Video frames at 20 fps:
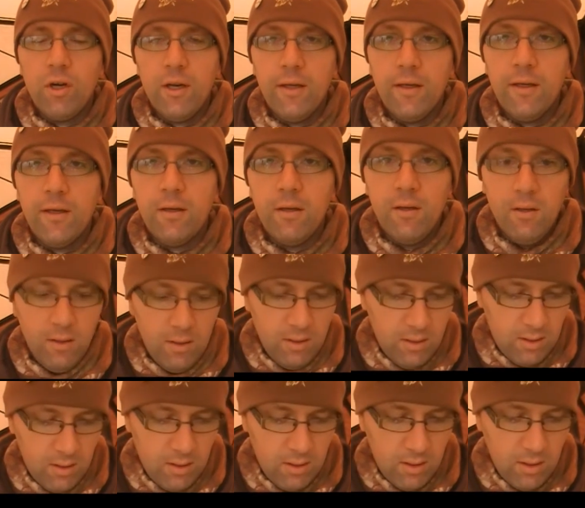link,
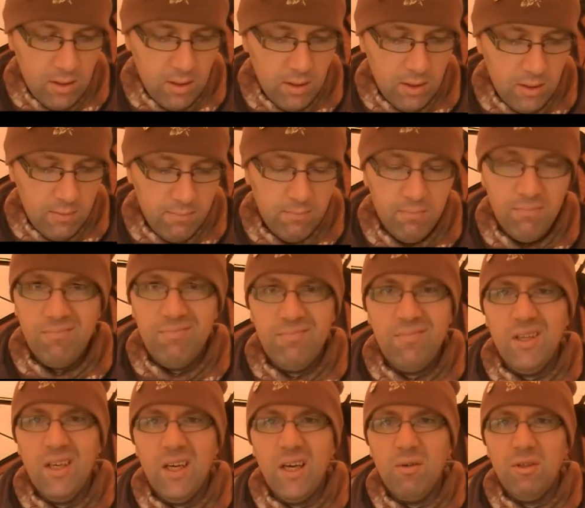
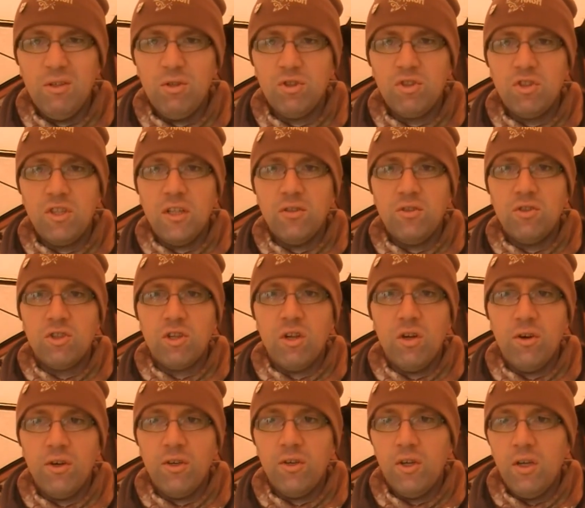you know, it does tend to
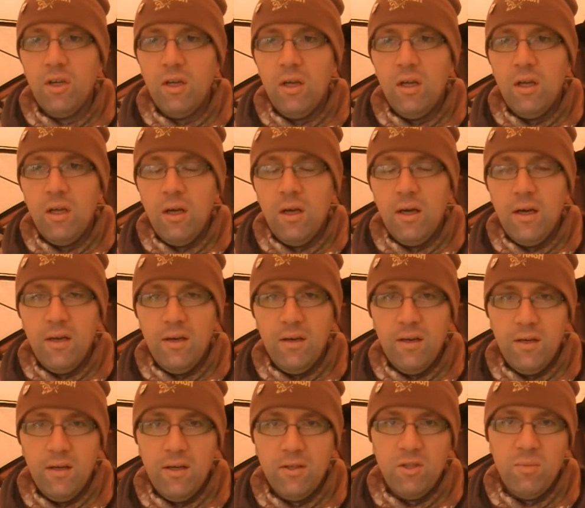slide. And
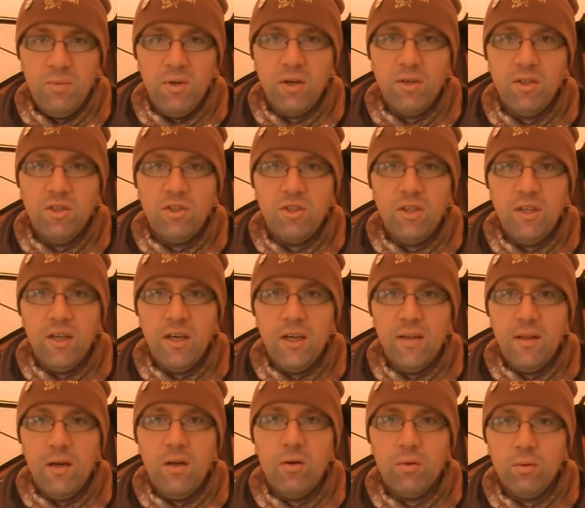to be honest,
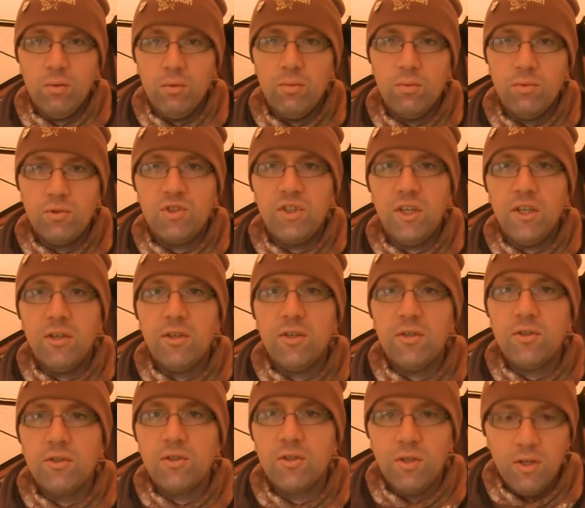the little
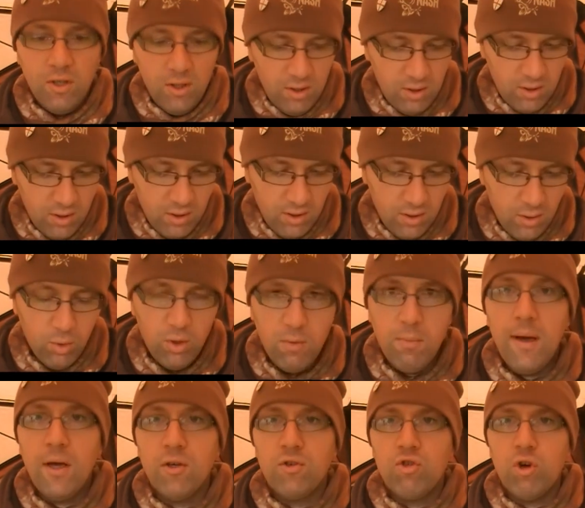sinkers, or the
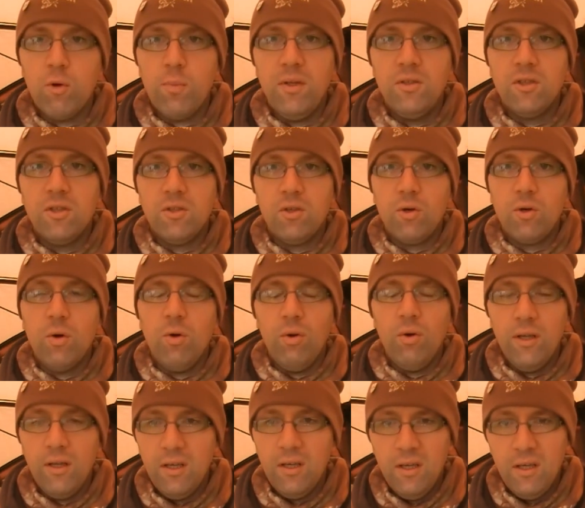mouse droppings as I
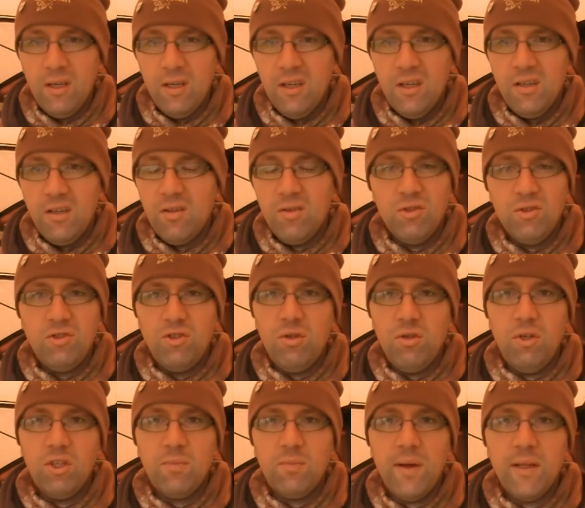call it, they're just
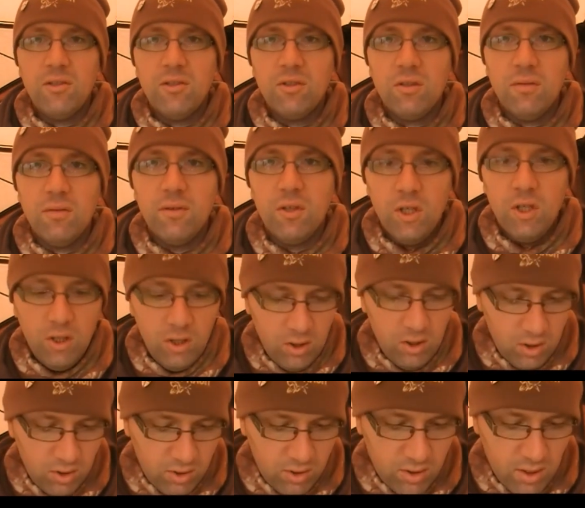too expensive.
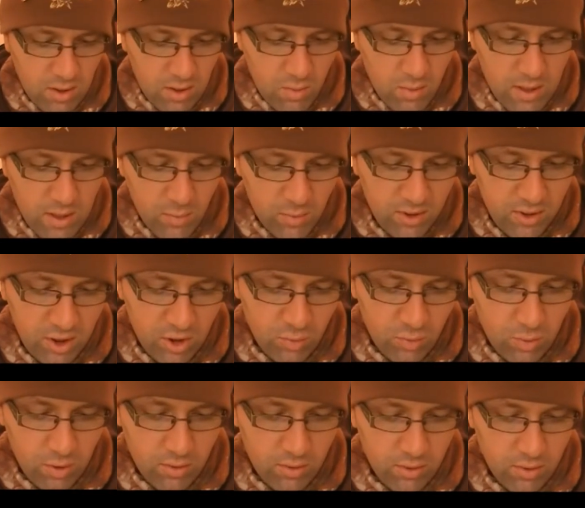So with
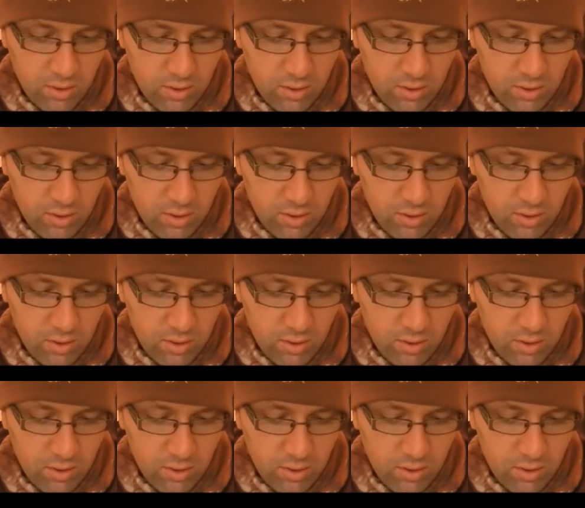this one,